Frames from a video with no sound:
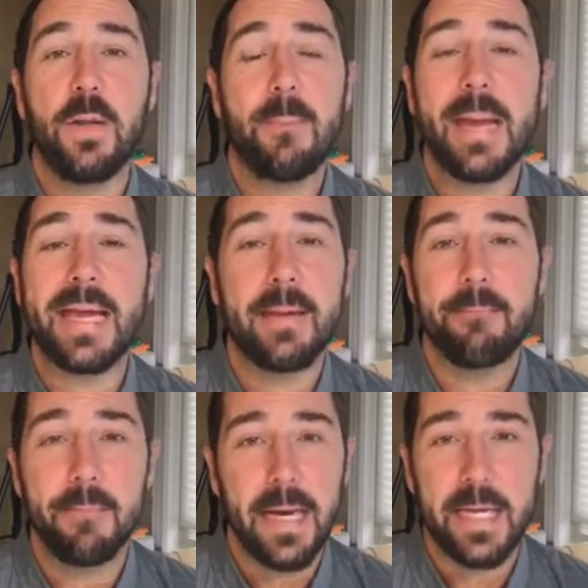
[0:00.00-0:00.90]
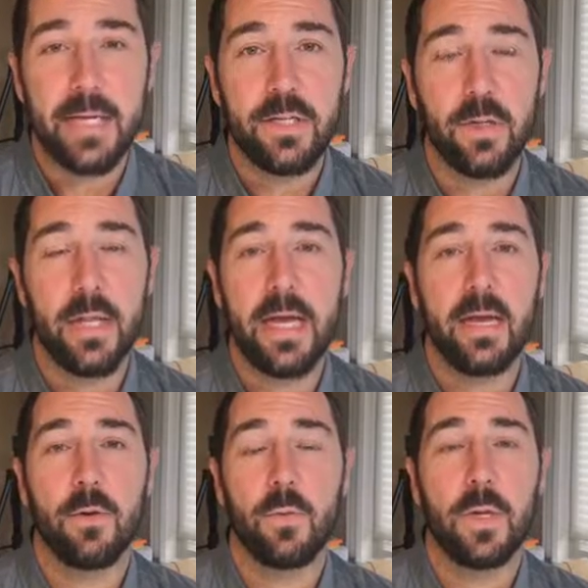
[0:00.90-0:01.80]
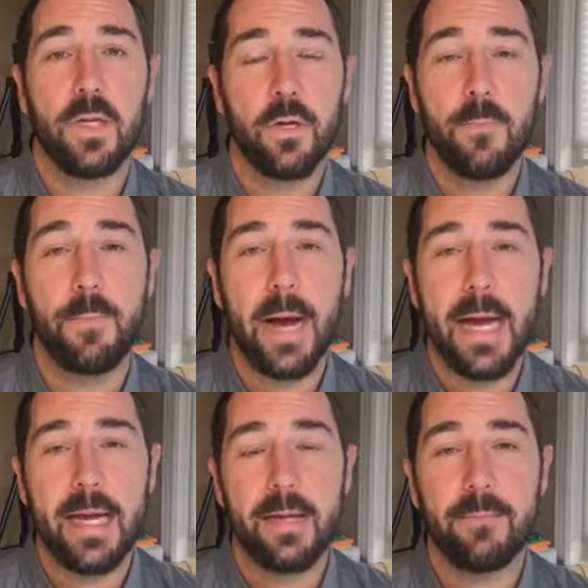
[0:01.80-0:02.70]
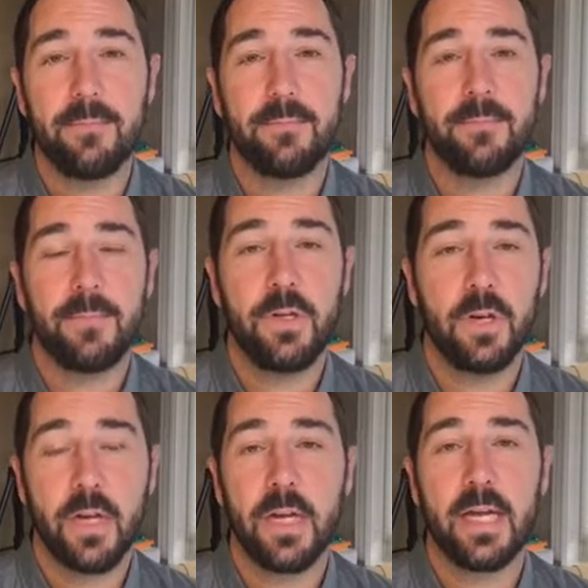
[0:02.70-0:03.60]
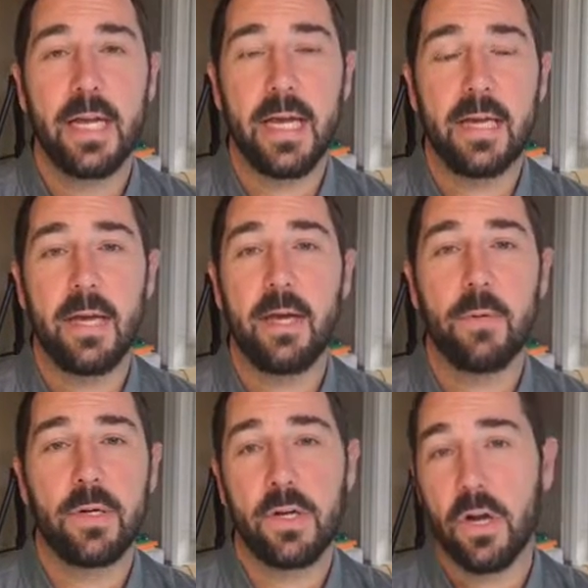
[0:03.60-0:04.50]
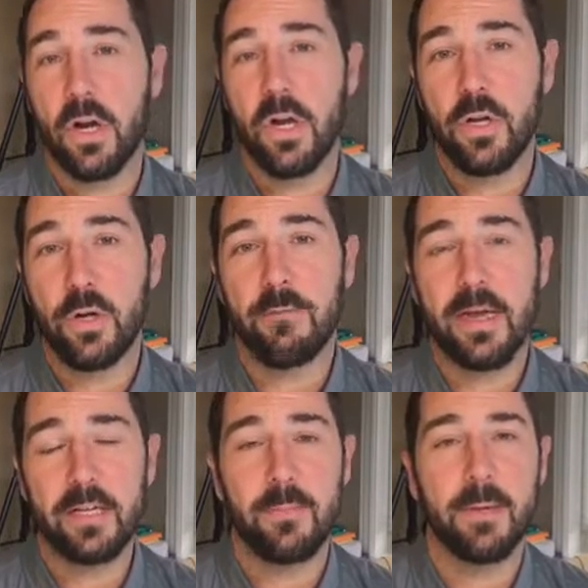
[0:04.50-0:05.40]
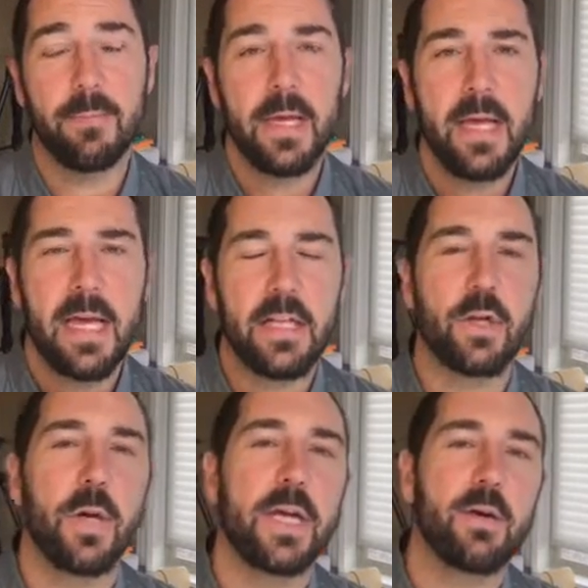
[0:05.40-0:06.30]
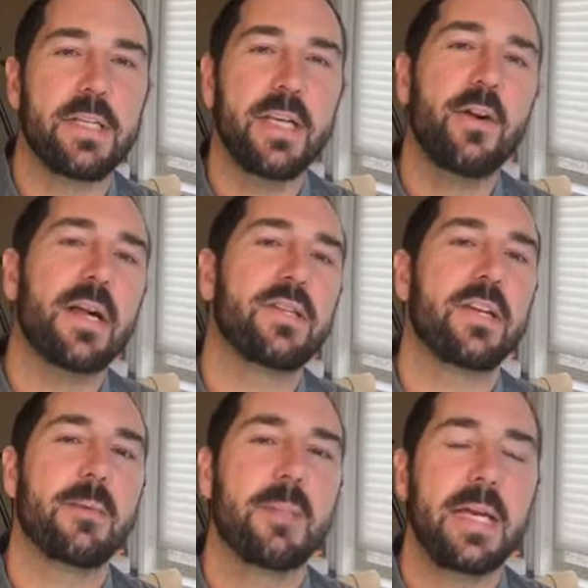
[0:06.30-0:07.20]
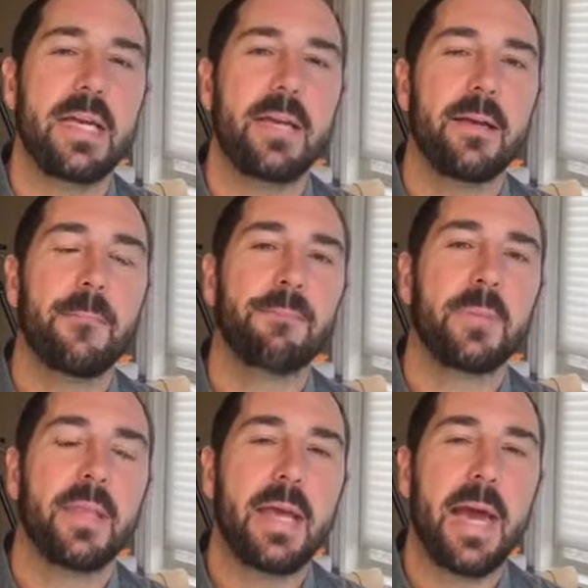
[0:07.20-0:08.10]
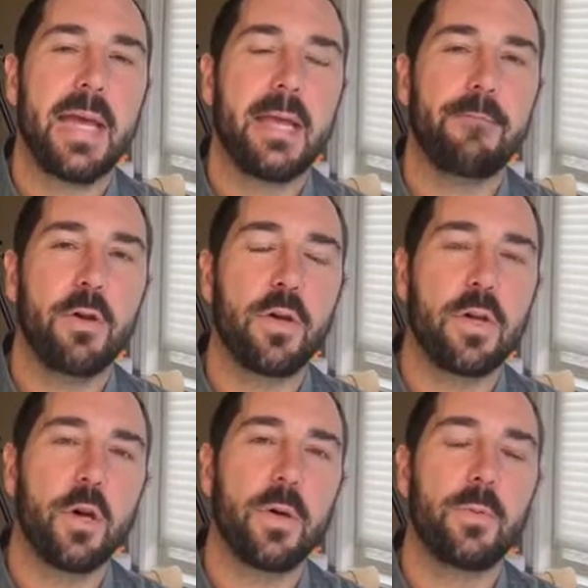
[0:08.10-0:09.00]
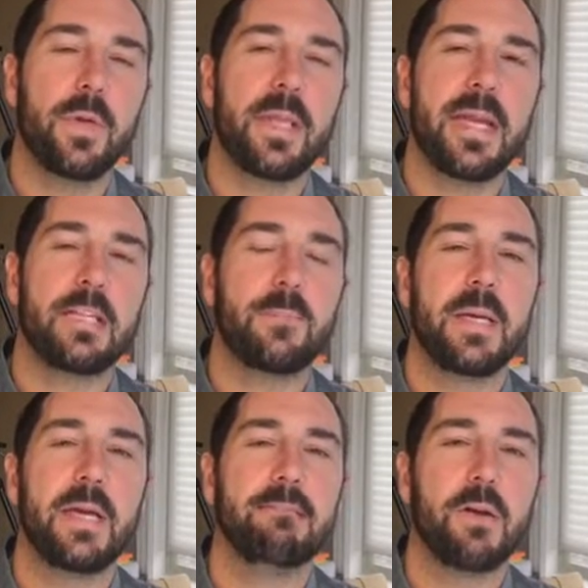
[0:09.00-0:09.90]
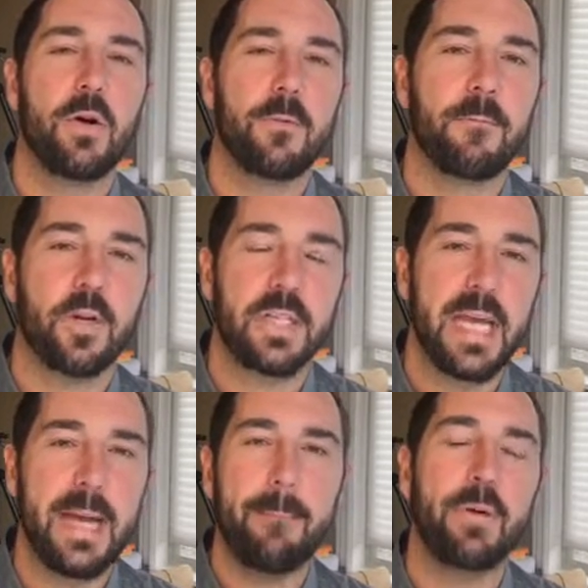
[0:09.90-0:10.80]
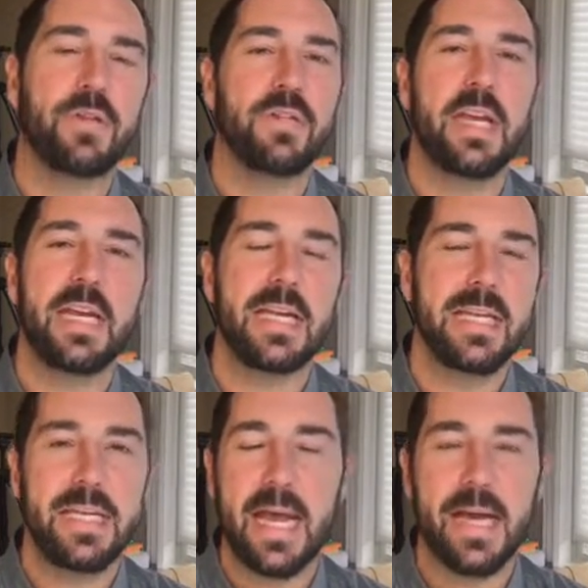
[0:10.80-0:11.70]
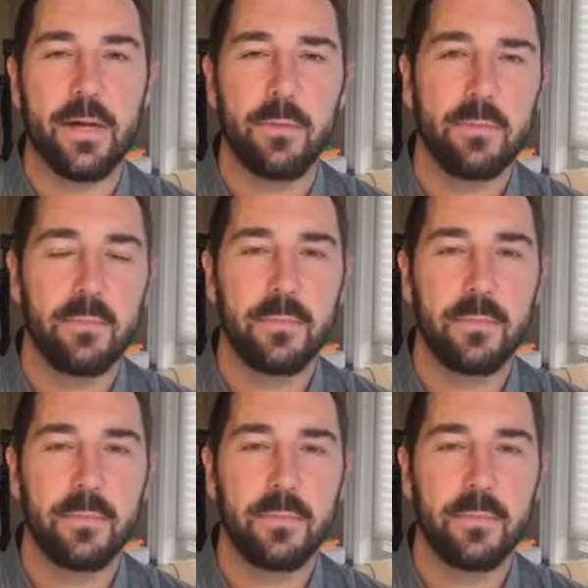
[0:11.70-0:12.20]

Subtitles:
making money so that when you buy it, you're going to get a return on your investment. And so it was interesting to me that if you can go in with an SBA loan for 10% down,